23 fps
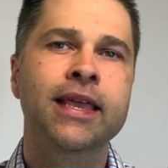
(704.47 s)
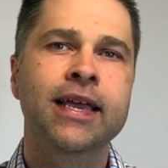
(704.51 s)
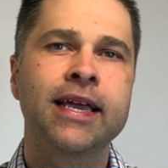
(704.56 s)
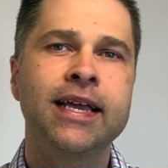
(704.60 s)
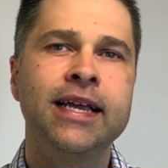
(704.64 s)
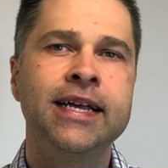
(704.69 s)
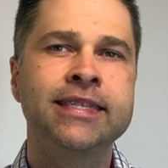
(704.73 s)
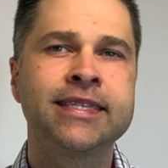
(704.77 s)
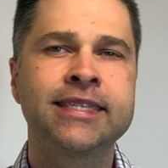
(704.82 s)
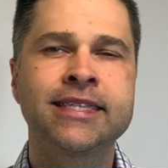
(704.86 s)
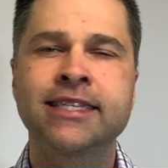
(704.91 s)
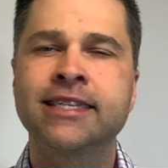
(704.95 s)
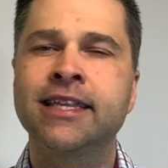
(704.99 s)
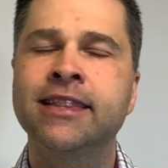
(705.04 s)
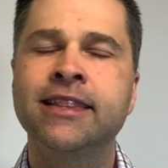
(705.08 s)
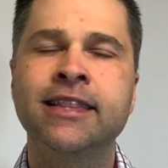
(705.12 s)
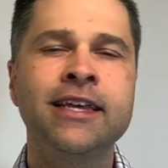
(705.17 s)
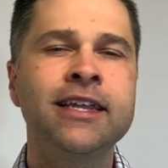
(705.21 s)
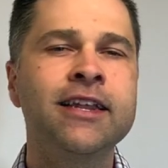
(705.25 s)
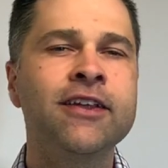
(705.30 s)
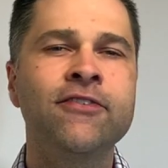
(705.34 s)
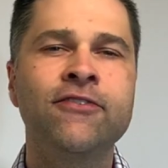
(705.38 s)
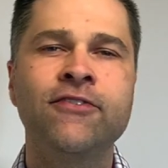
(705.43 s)
it
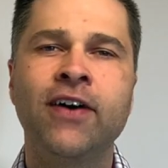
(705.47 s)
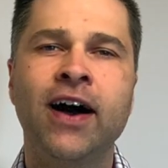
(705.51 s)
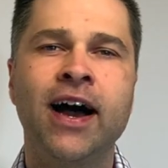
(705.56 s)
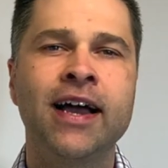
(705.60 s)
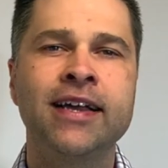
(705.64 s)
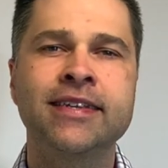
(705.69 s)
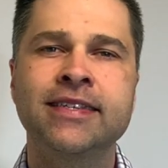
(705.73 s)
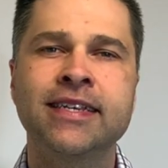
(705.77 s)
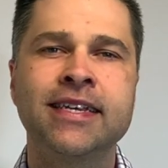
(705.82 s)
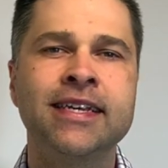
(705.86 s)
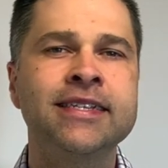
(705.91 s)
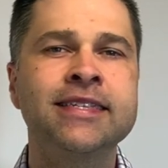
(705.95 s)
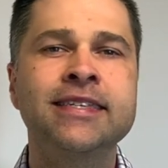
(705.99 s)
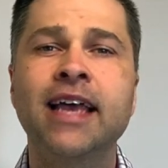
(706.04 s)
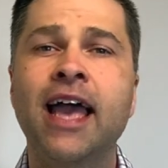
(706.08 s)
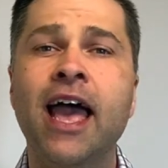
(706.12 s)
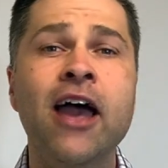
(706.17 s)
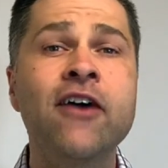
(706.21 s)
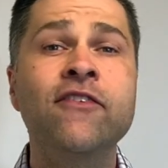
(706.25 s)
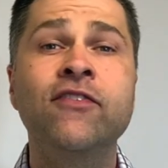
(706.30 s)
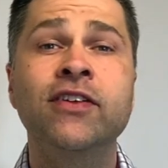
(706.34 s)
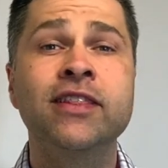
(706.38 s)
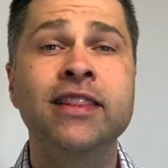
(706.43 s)
solidifies its
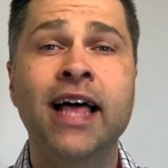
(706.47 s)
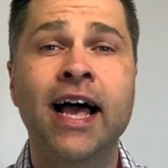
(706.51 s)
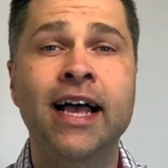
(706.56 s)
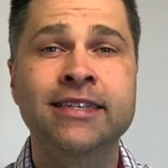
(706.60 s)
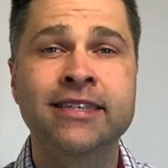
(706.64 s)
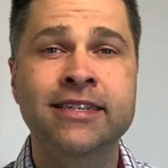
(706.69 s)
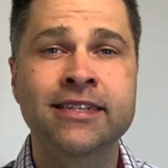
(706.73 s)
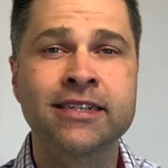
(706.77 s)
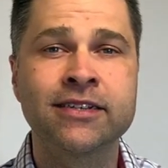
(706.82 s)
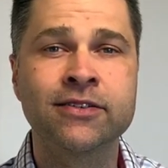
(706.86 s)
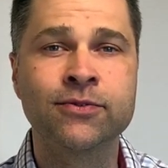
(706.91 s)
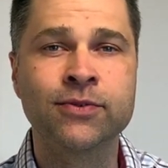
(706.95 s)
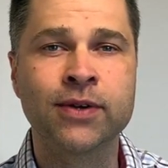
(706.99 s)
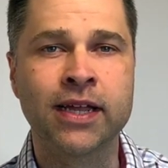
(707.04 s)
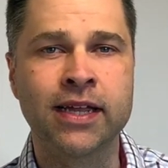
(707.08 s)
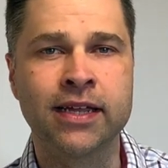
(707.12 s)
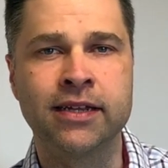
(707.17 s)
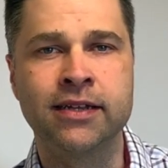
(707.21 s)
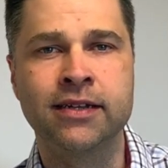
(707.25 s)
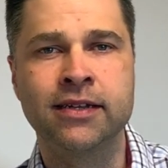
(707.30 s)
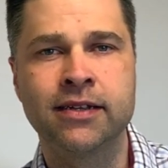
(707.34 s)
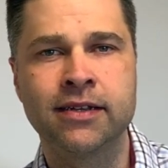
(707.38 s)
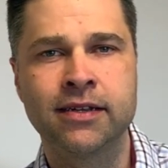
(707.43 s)
everlasting
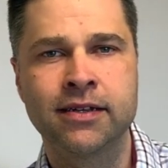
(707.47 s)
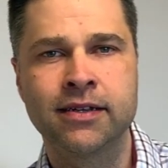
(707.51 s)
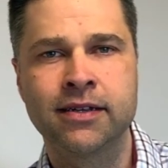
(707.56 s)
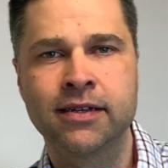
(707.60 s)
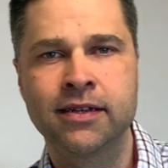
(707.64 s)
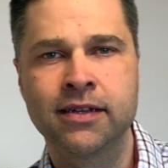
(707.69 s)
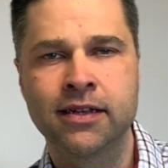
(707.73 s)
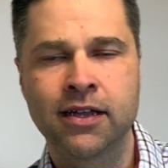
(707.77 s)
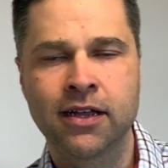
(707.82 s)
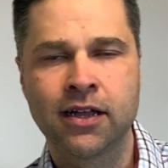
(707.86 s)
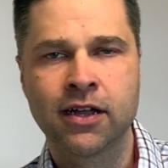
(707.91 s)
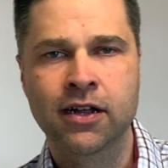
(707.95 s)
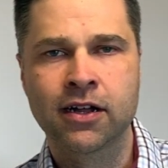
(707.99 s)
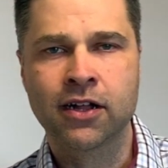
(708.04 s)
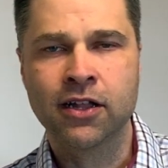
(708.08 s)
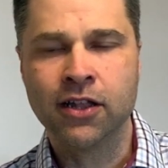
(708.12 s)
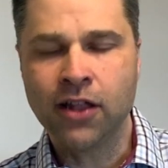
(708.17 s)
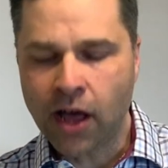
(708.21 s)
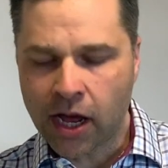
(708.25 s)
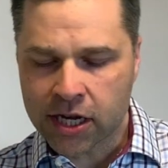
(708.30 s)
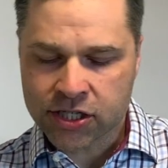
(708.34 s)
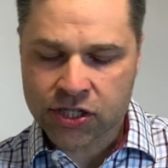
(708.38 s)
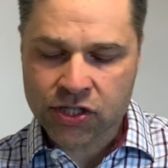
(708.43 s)
reign.
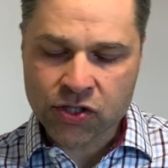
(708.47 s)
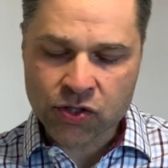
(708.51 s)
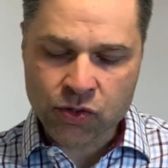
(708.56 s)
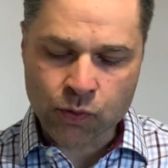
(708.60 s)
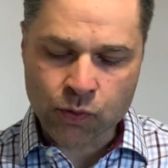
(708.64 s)
Colossians